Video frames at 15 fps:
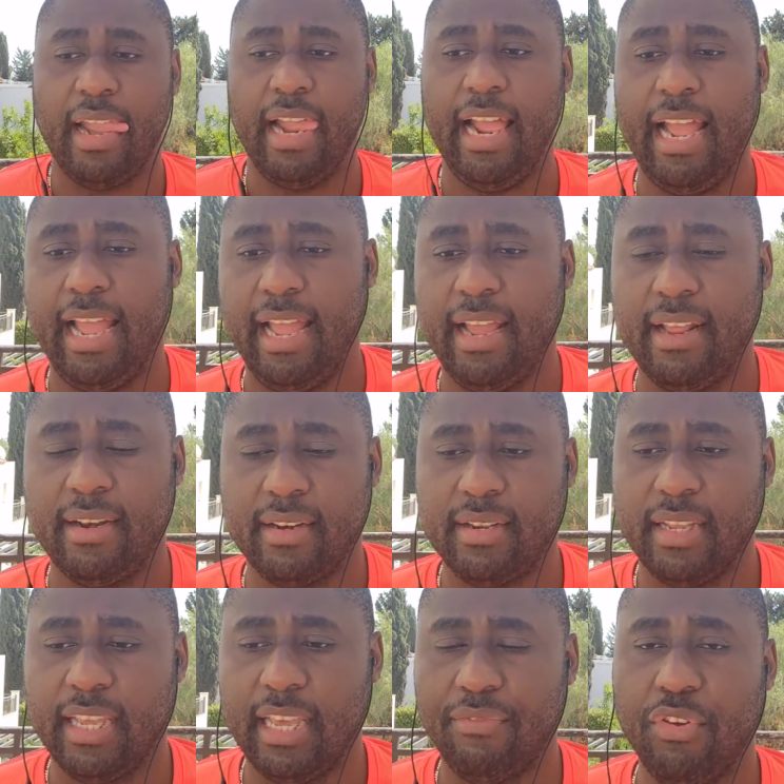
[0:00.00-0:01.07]
And
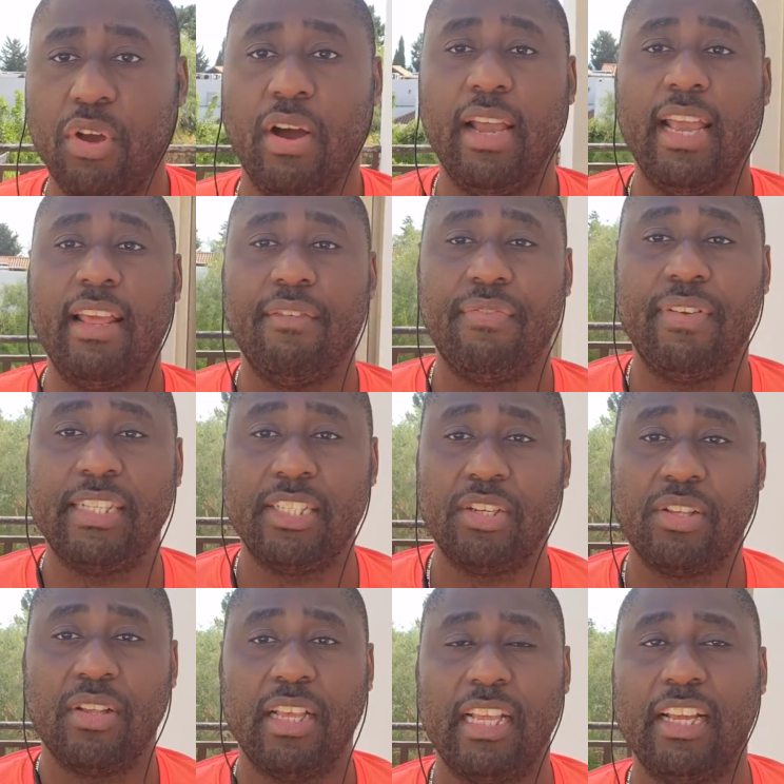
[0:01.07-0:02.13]
if you can't end things in
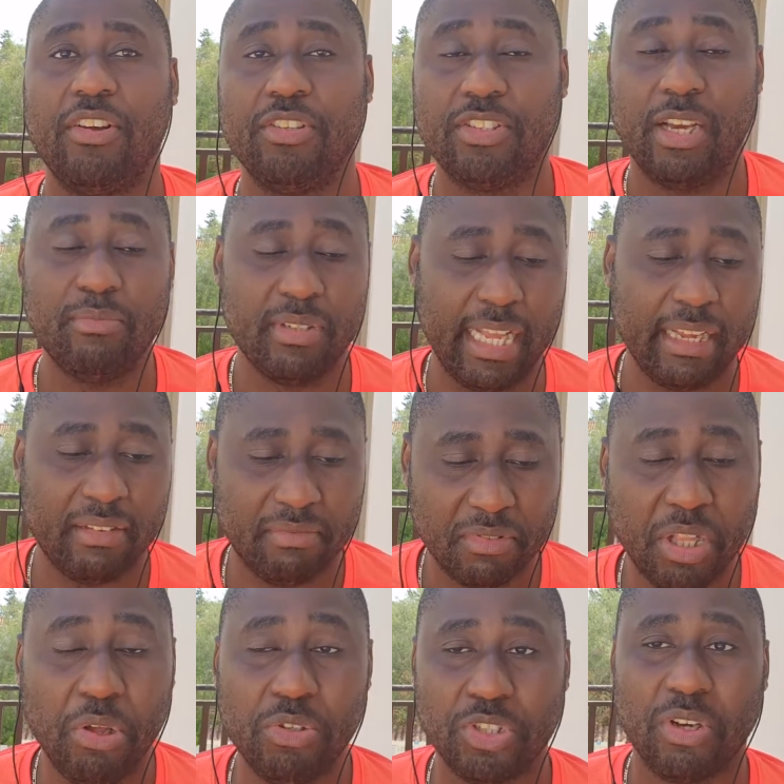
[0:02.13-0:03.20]
good terms, like
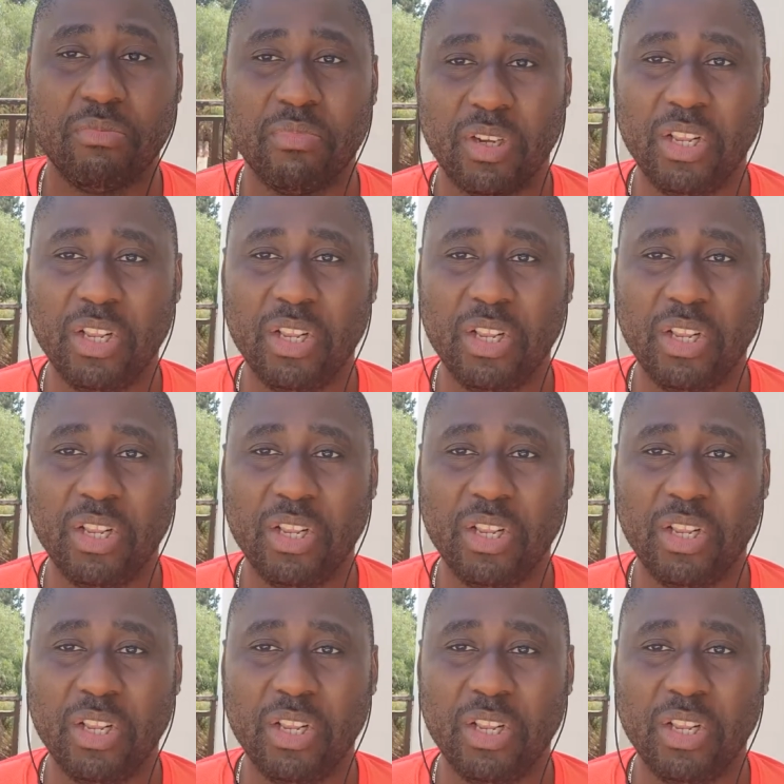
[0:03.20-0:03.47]
closure,